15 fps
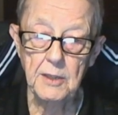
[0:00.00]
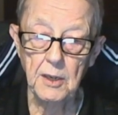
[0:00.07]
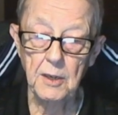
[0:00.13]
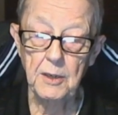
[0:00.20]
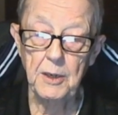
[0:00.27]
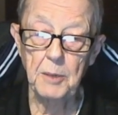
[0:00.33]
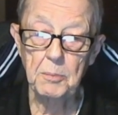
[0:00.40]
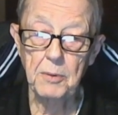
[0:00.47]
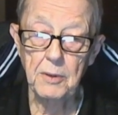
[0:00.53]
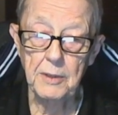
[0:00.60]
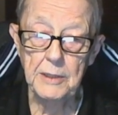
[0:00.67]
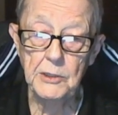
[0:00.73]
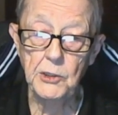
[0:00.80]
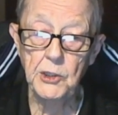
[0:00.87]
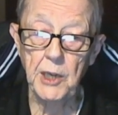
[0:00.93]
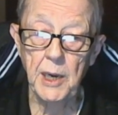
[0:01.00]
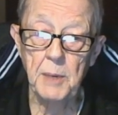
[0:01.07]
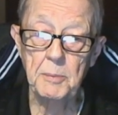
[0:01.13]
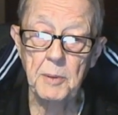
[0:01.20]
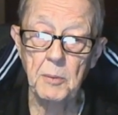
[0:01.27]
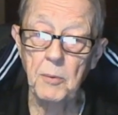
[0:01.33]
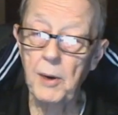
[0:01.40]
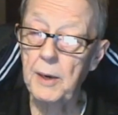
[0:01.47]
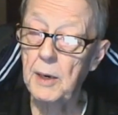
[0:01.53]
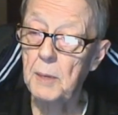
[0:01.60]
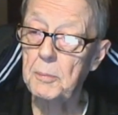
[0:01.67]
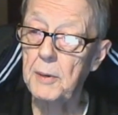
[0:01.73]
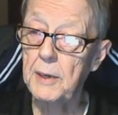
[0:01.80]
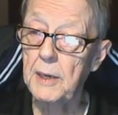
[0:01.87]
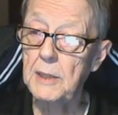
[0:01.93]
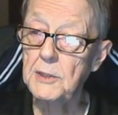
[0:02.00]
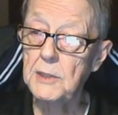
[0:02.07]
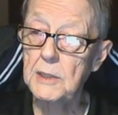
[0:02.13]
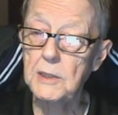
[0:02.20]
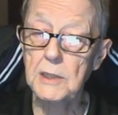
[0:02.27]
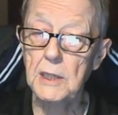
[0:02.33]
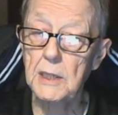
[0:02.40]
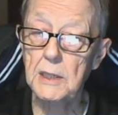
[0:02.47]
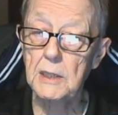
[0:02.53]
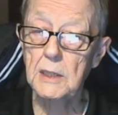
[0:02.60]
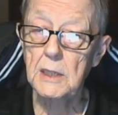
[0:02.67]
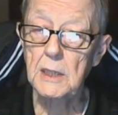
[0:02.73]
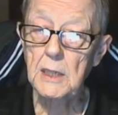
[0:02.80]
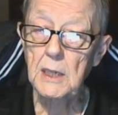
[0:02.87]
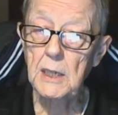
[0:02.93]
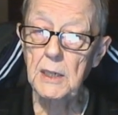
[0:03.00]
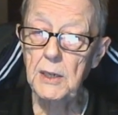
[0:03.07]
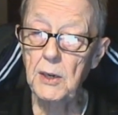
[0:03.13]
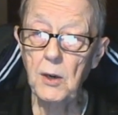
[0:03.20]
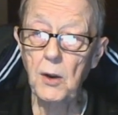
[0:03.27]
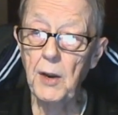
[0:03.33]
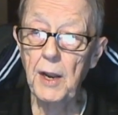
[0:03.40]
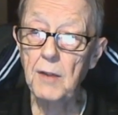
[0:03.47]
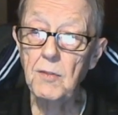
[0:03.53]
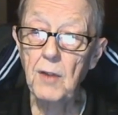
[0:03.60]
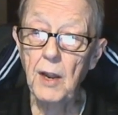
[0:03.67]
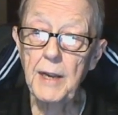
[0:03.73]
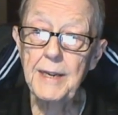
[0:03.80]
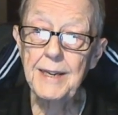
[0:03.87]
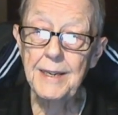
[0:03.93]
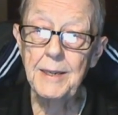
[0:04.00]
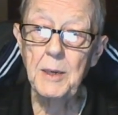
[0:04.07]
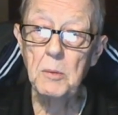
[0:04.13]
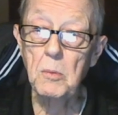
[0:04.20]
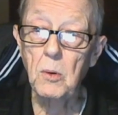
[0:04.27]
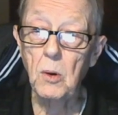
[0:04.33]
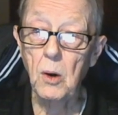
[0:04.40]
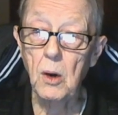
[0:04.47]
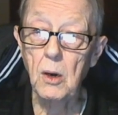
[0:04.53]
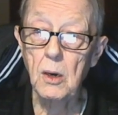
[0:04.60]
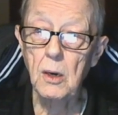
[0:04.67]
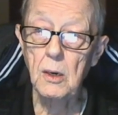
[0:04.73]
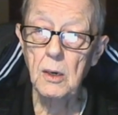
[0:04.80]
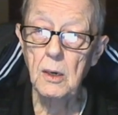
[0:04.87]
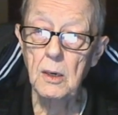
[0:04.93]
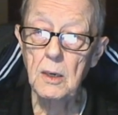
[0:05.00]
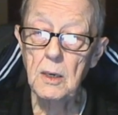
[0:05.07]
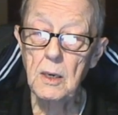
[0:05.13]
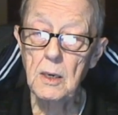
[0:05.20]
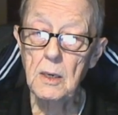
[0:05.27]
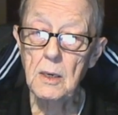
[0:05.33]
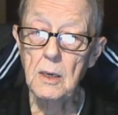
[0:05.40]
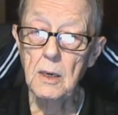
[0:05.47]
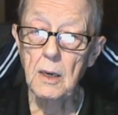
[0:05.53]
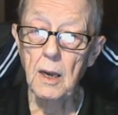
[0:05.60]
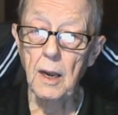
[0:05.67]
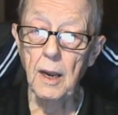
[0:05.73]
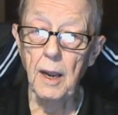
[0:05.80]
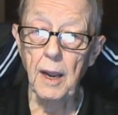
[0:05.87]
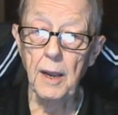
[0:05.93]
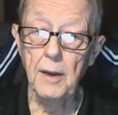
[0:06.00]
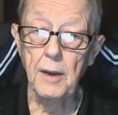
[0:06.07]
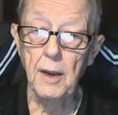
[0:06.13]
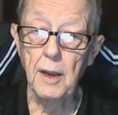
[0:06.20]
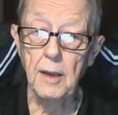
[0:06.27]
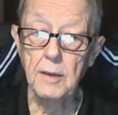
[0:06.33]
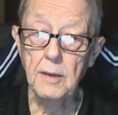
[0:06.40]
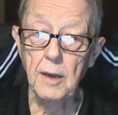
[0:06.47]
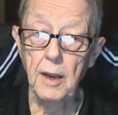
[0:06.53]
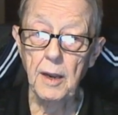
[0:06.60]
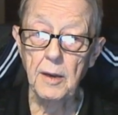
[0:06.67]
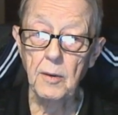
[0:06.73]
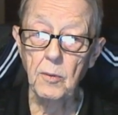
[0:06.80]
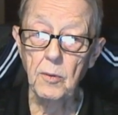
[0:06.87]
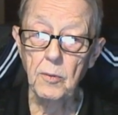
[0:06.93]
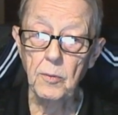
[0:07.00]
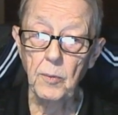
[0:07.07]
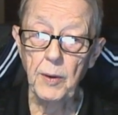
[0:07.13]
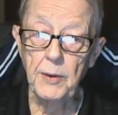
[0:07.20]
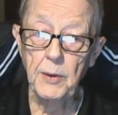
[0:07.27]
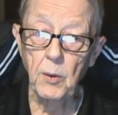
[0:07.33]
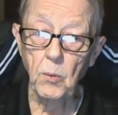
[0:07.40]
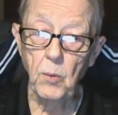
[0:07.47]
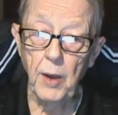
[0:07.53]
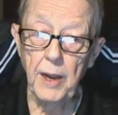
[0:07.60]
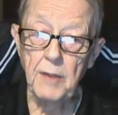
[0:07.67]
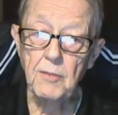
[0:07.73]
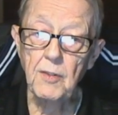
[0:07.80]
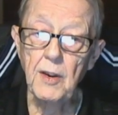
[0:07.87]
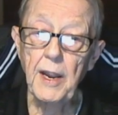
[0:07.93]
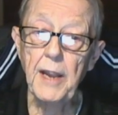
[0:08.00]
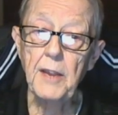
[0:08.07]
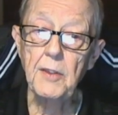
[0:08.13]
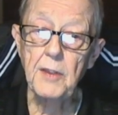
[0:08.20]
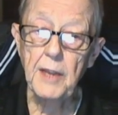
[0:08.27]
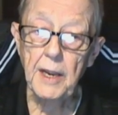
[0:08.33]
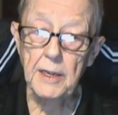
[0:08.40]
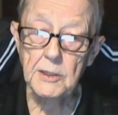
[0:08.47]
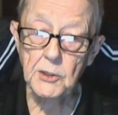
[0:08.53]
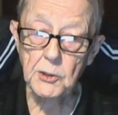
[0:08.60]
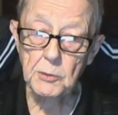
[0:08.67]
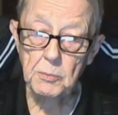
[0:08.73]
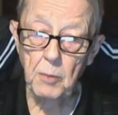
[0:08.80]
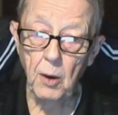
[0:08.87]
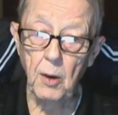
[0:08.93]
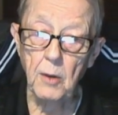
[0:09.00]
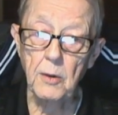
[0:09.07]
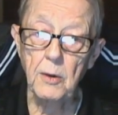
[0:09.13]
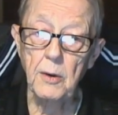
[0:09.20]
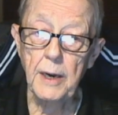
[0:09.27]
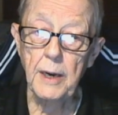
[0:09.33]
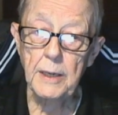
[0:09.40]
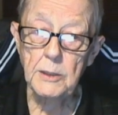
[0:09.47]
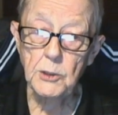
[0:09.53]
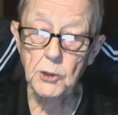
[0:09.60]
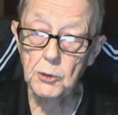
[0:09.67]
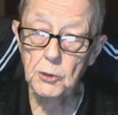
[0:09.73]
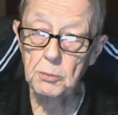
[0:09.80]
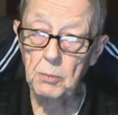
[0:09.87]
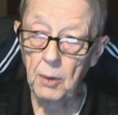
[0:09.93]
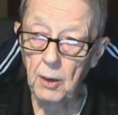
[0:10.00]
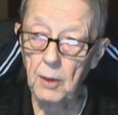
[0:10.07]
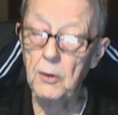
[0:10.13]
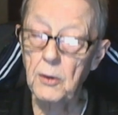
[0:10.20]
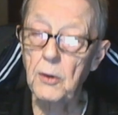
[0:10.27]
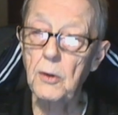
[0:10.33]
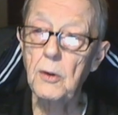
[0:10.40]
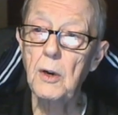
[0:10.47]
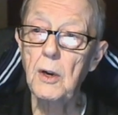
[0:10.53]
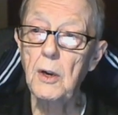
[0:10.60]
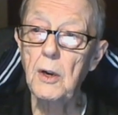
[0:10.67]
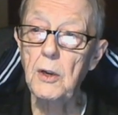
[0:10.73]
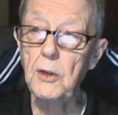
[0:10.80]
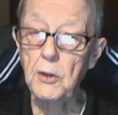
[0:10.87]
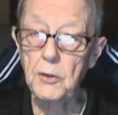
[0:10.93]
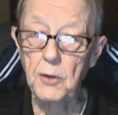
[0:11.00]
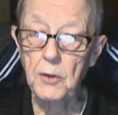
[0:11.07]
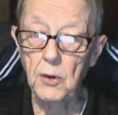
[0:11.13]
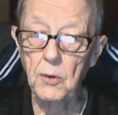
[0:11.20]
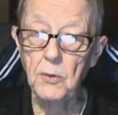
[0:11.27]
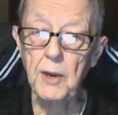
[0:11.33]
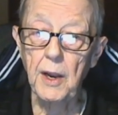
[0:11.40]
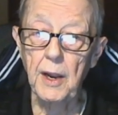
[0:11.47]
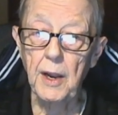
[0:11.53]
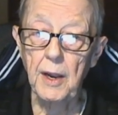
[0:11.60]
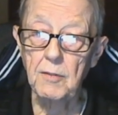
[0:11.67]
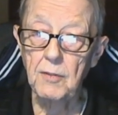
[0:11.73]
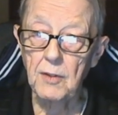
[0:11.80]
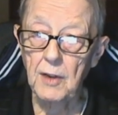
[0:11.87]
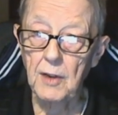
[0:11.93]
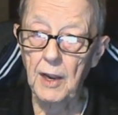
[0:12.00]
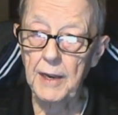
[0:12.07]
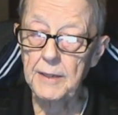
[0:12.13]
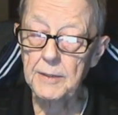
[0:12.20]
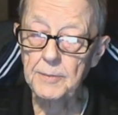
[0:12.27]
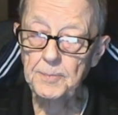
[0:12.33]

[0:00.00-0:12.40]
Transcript: deliberately jammed them right up against each other, you don't have light anymore. At, at, at when the wavelength gets smaller and smaller, you don't have light.